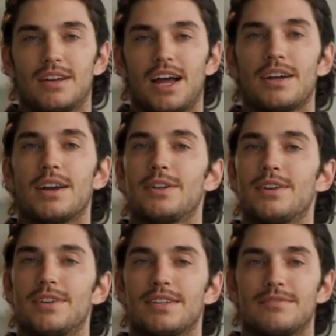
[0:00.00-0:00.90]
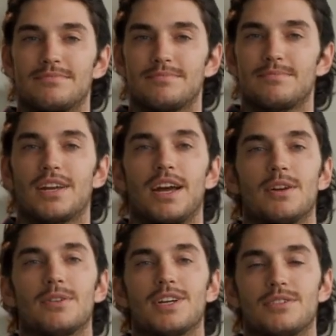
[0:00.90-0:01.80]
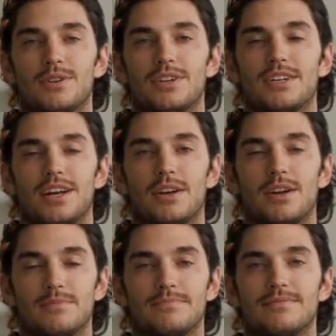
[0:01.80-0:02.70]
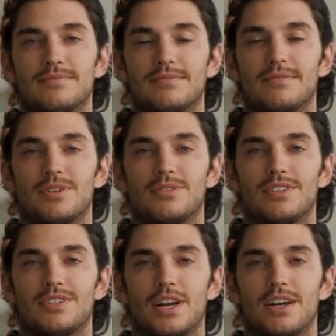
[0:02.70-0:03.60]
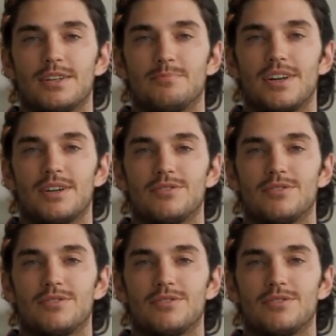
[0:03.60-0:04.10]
Hack 11. Piano keys looking yellow? Use a tiny bit of